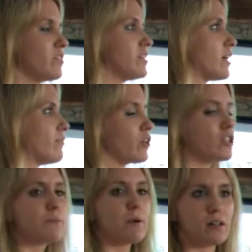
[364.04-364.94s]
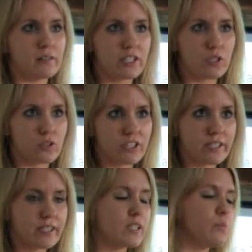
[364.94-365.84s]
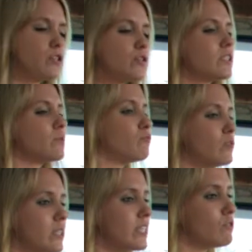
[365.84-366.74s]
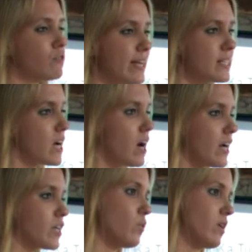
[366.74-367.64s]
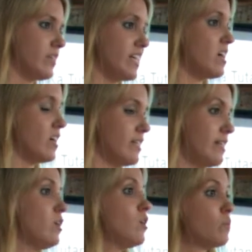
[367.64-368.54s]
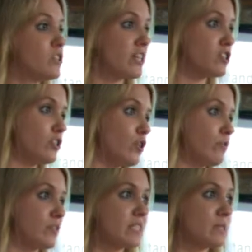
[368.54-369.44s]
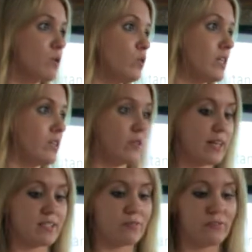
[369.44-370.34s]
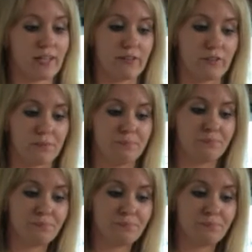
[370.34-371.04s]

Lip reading: with diverse pollen sources, so produces some really great high quality honey, which is actually known for its smoky Ugandan flavor.